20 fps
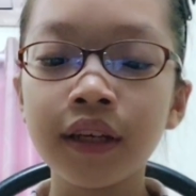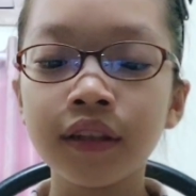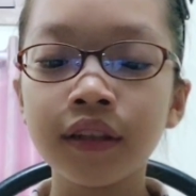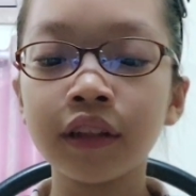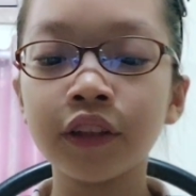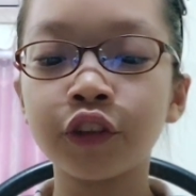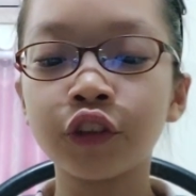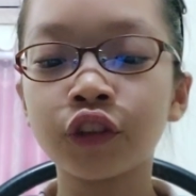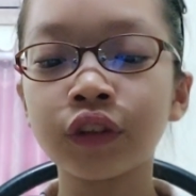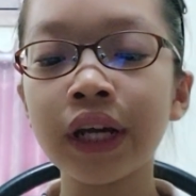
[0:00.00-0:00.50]

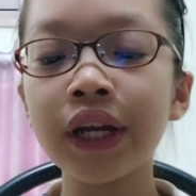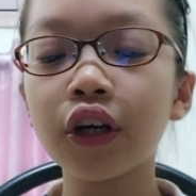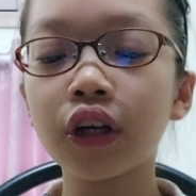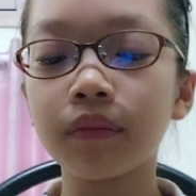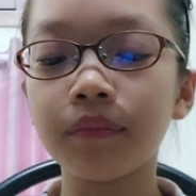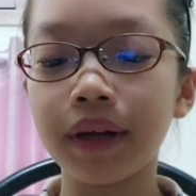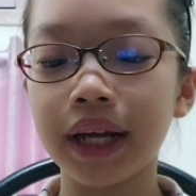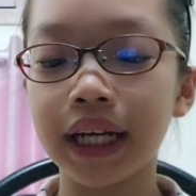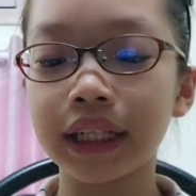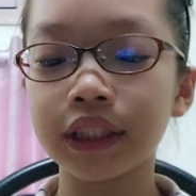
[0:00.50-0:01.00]
The
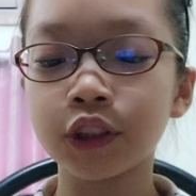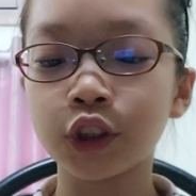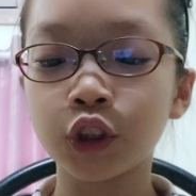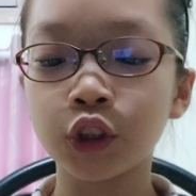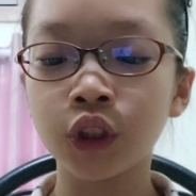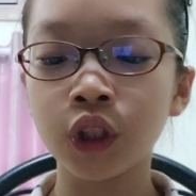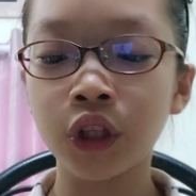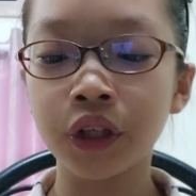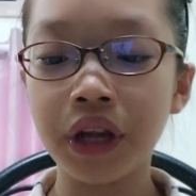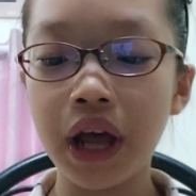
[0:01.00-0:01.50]
trainer man
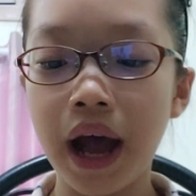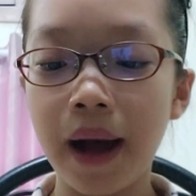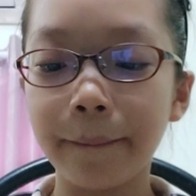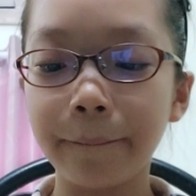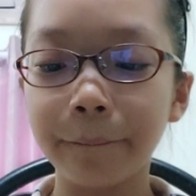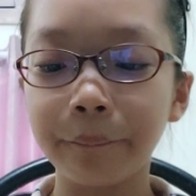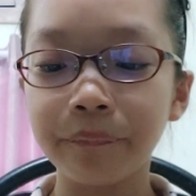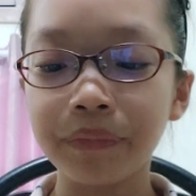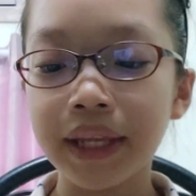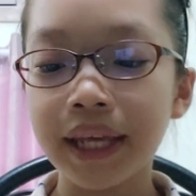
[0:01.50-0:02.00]
stood up.